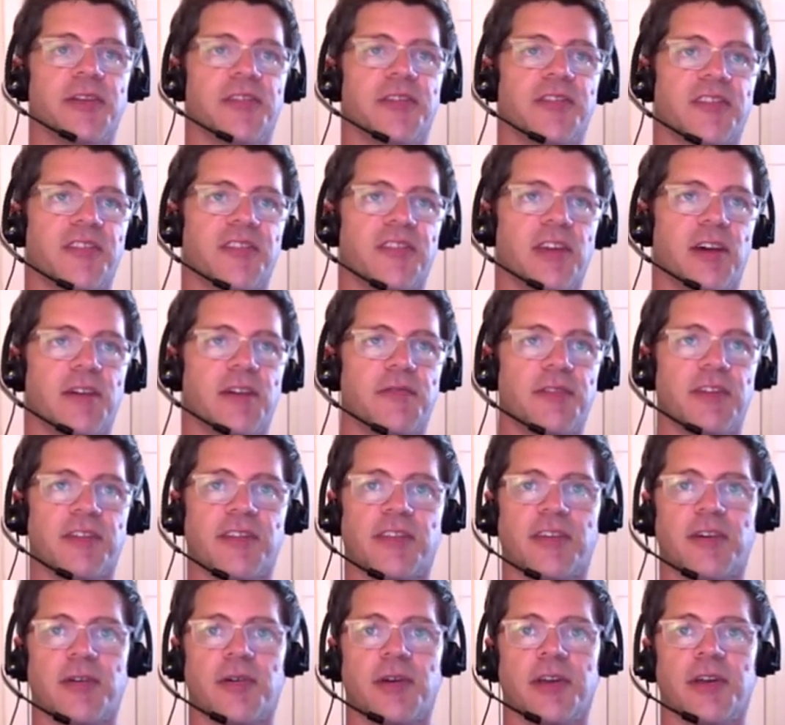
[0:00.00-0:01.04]
this stuff
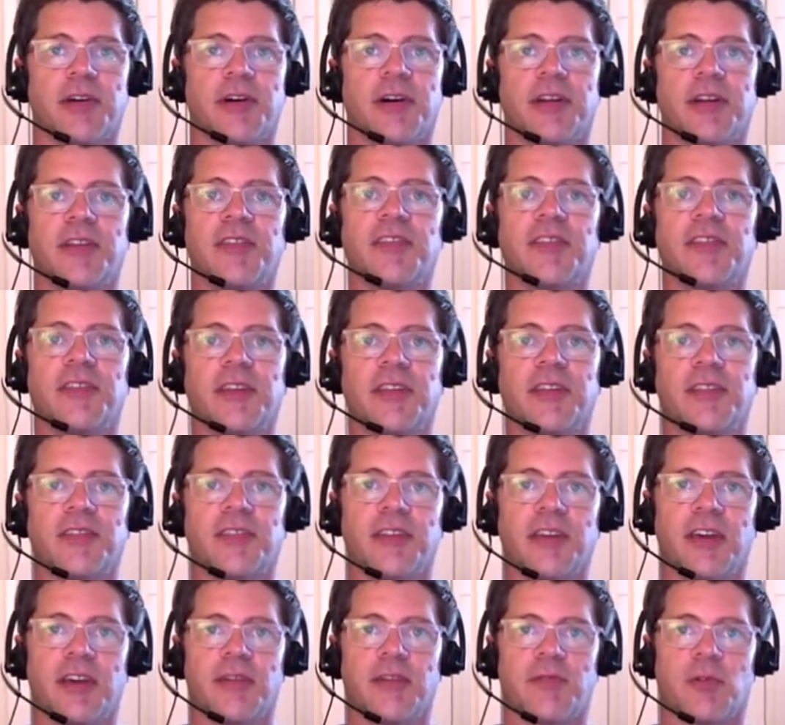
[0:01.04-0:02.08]
that's going on in
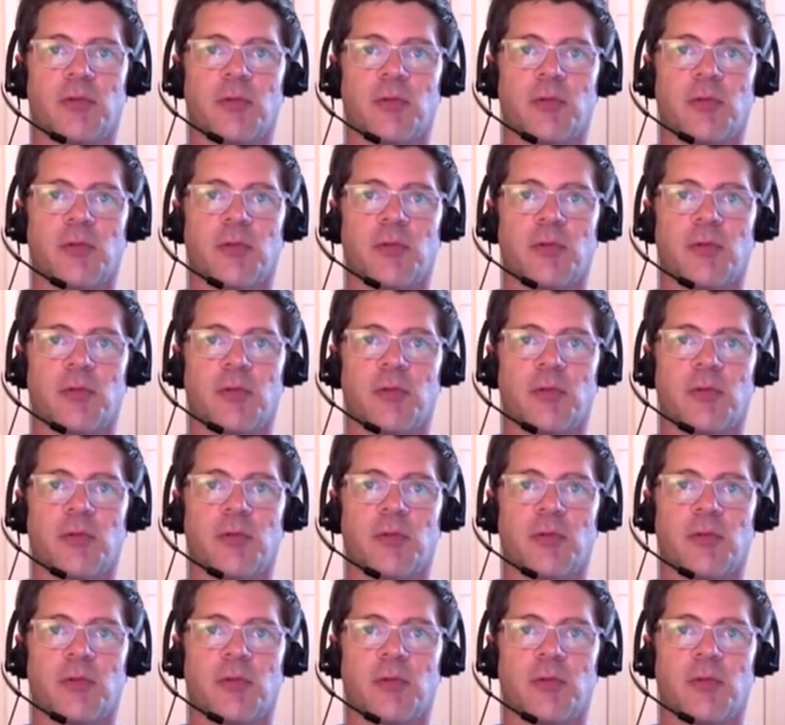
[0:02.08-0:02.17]
CNCF